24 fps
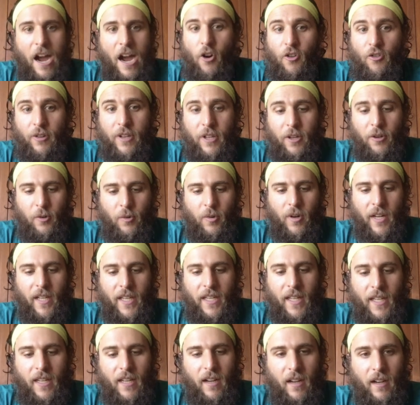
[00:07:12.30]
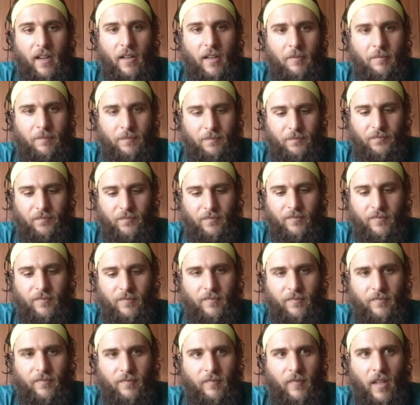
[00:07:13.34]
if we go to our GitHub,
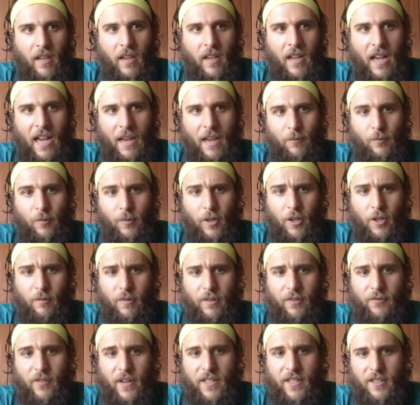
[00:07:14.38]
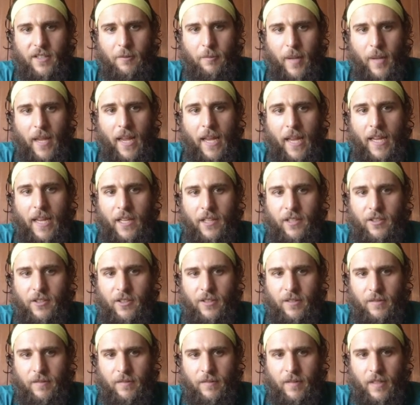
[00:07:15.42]
I'm going to refresh the page,
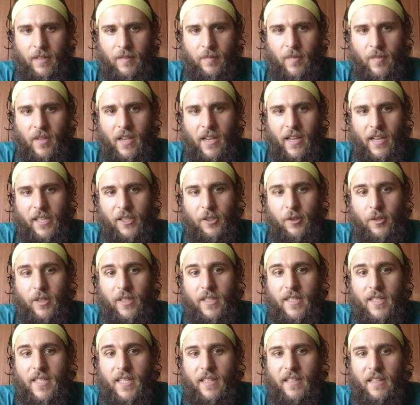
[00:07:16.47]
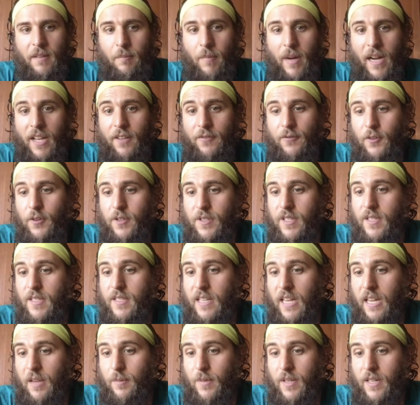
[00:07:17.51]
and you can see that my first
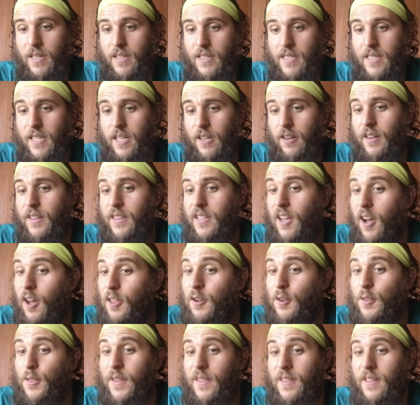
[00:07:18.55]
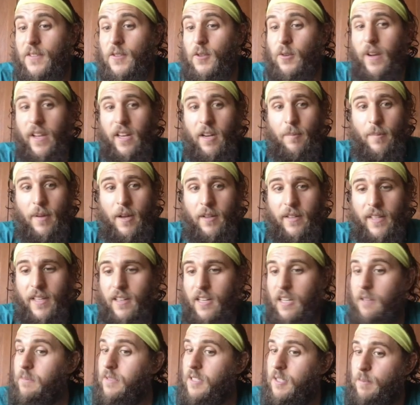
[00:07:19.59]
assignment is here. And the other thing that's great about
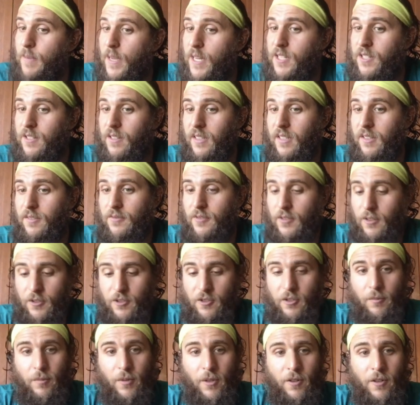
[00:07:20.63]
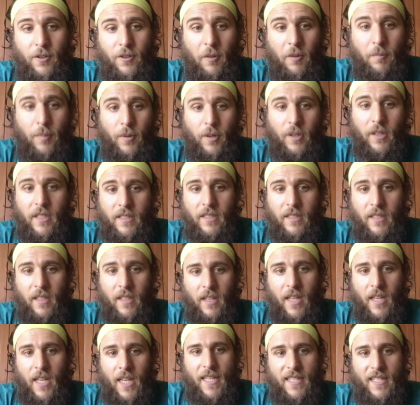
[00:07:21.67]
GitHub, especially for Jupyter Notebooks,
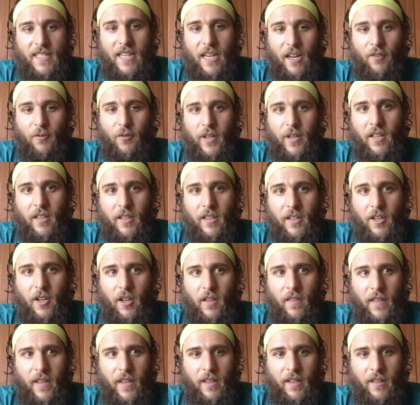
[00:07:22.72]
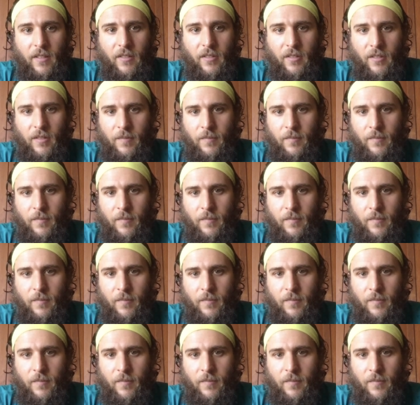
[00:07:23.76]
is now if we click on this,